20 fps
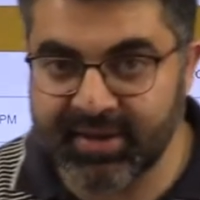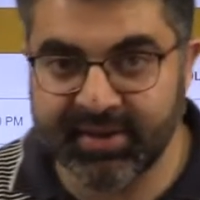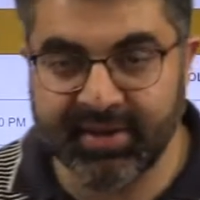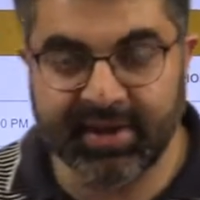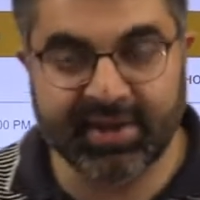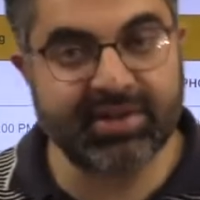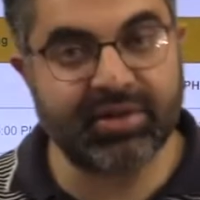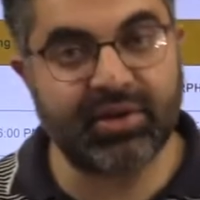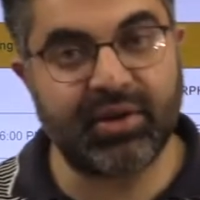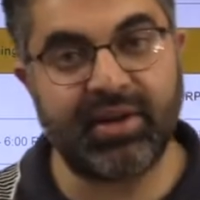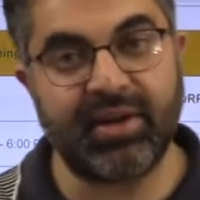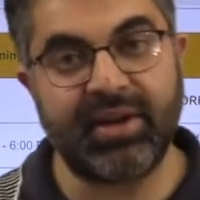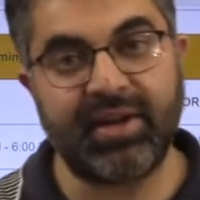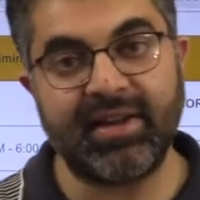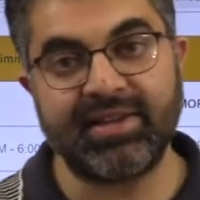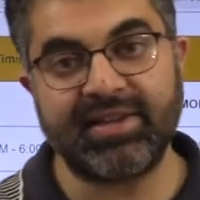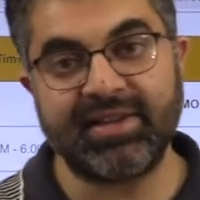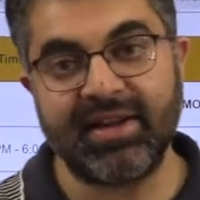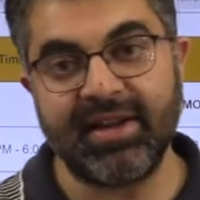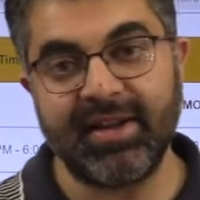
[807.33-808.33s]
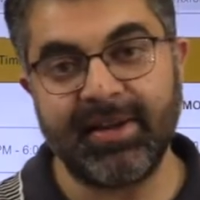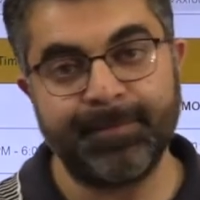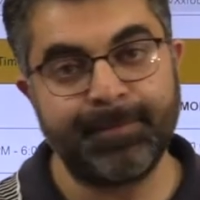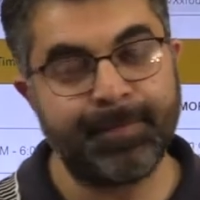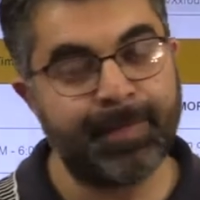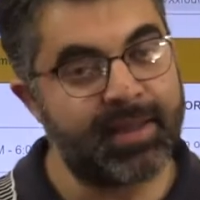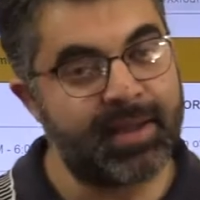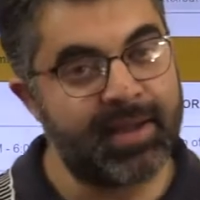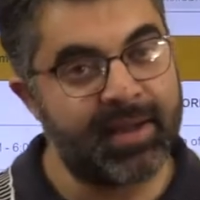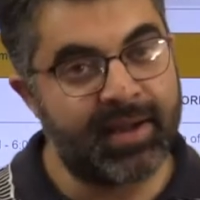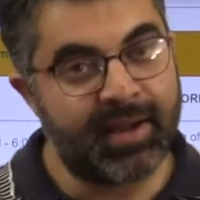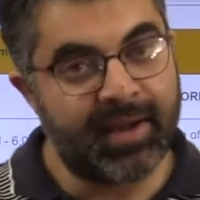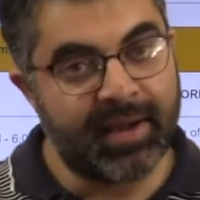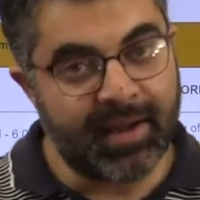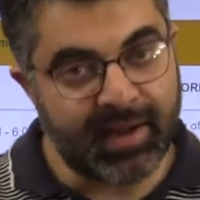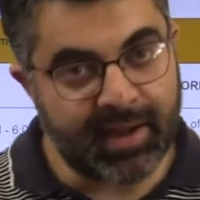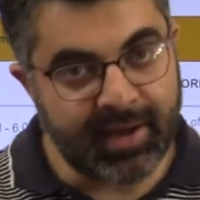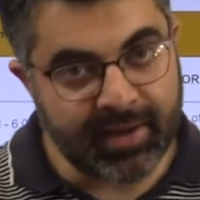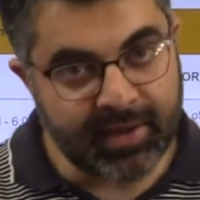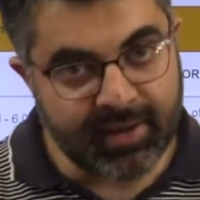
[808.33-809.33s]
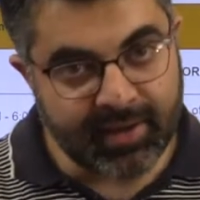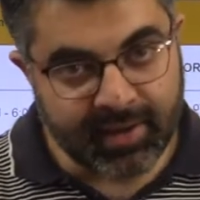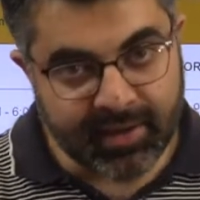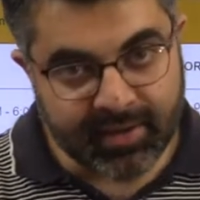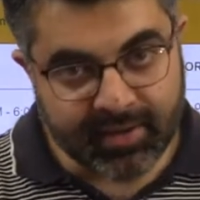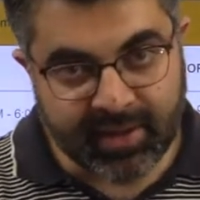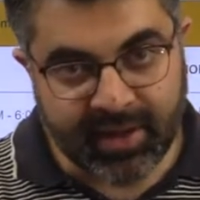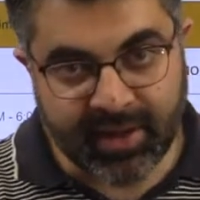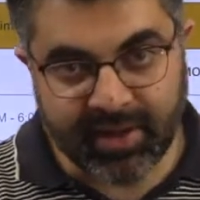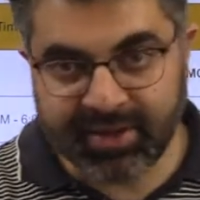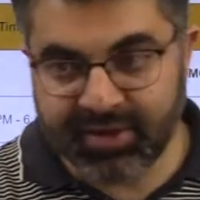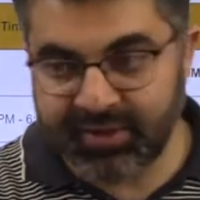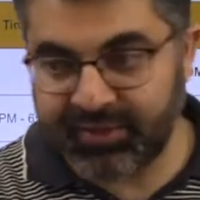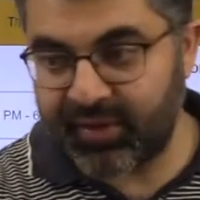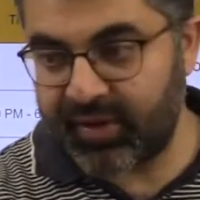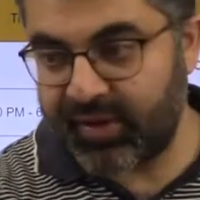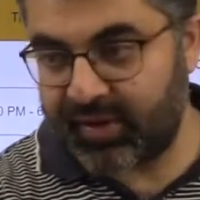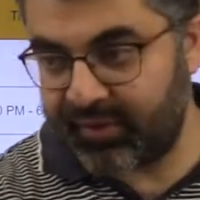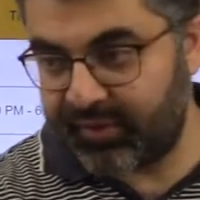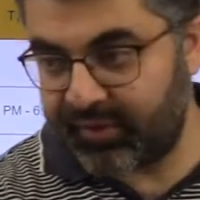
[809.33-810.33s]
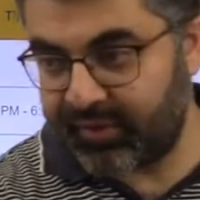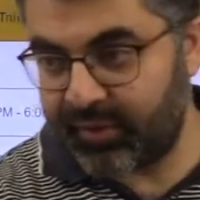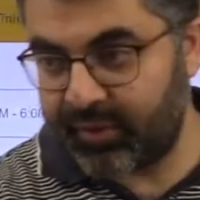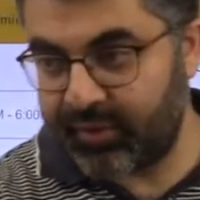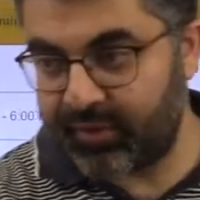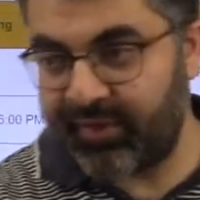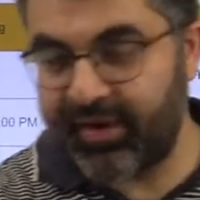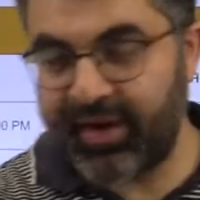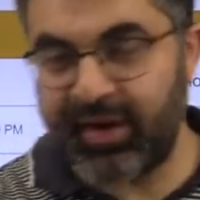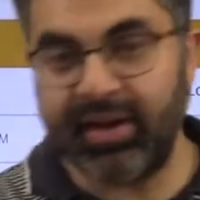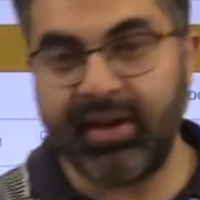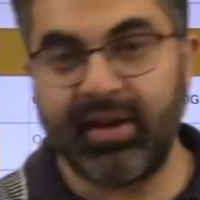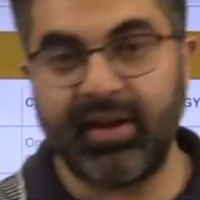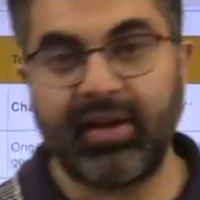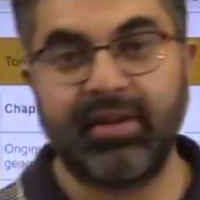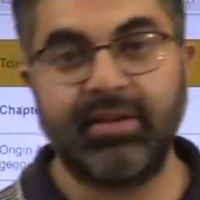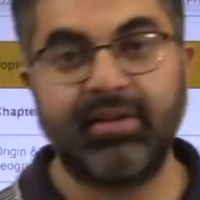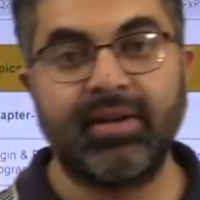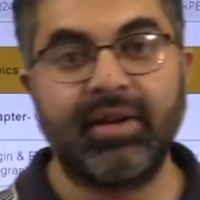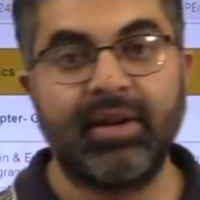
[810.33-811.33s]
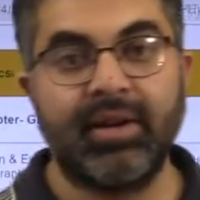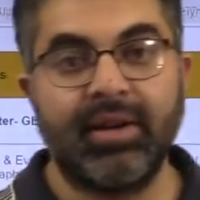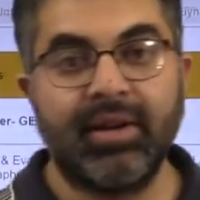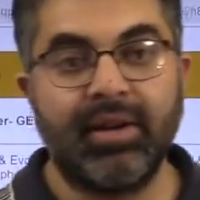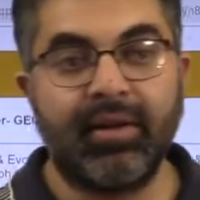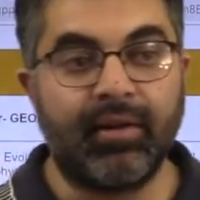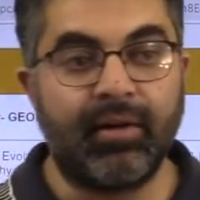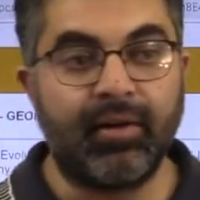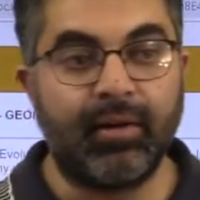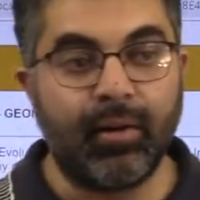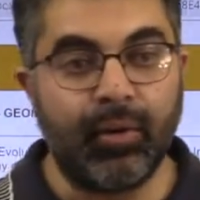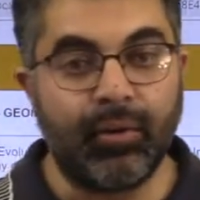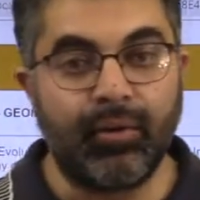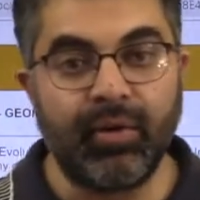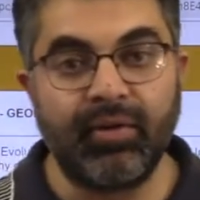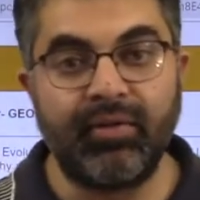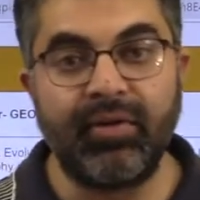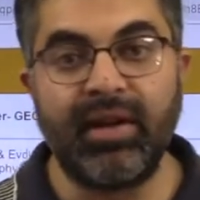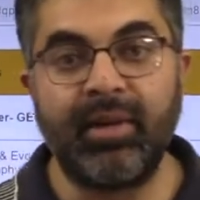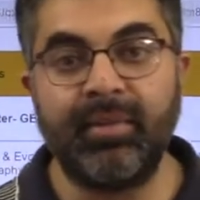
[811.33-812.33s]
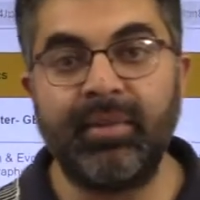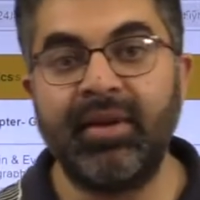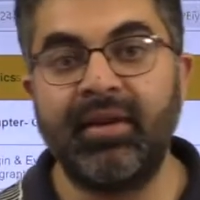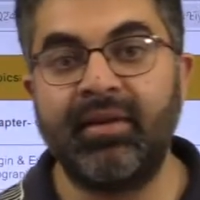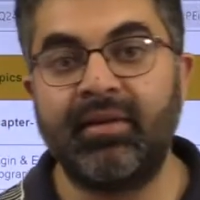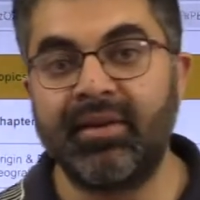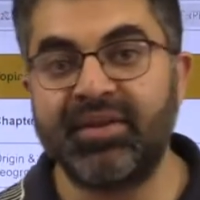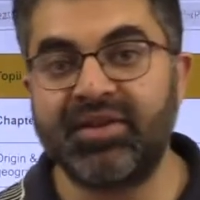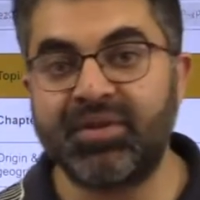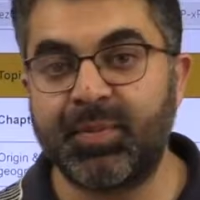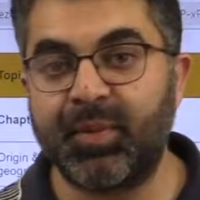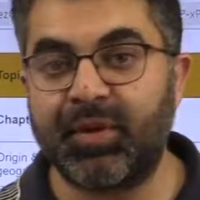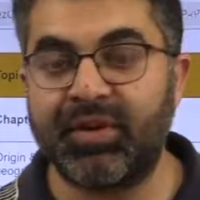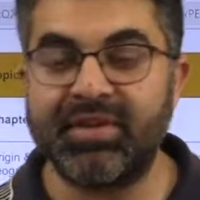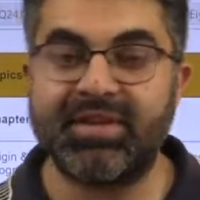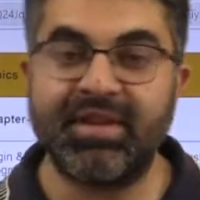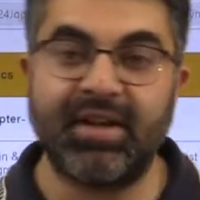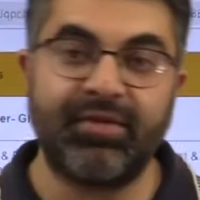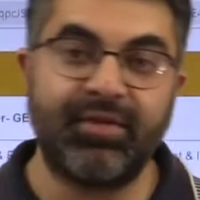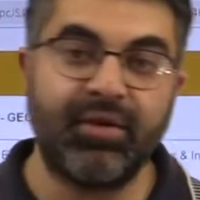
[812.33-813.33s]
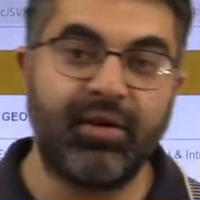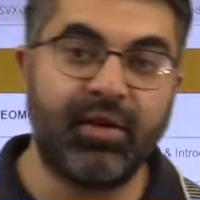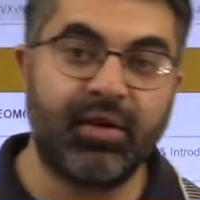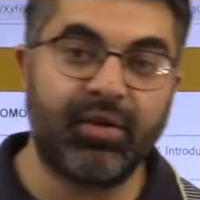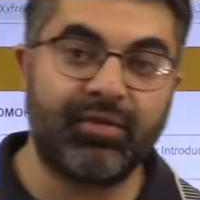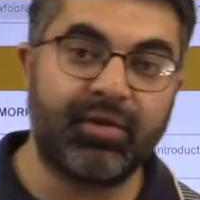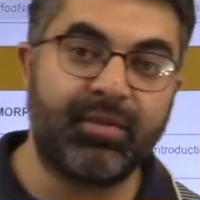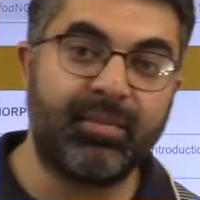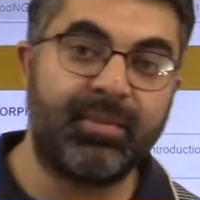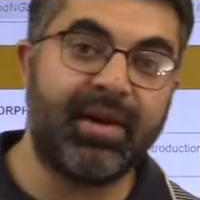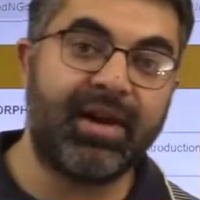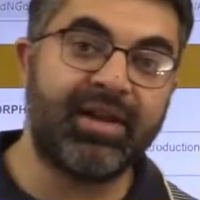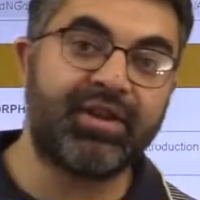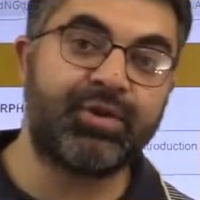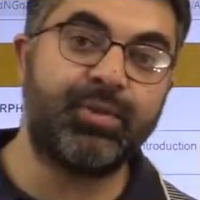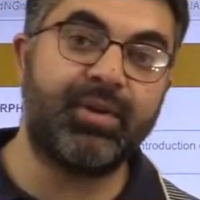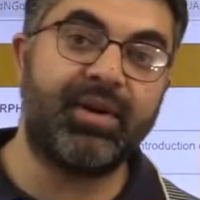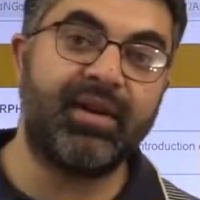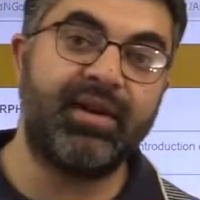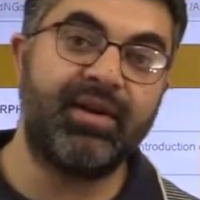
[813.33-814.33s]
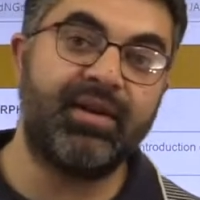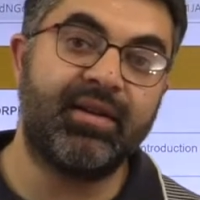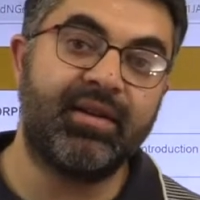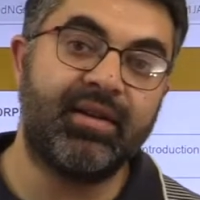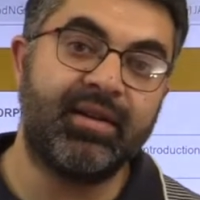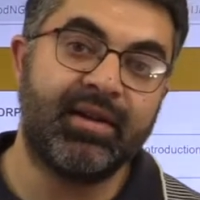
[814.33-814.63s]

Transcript: That is all I can say, and thanks for the very overwhelming response that we got from batch 1.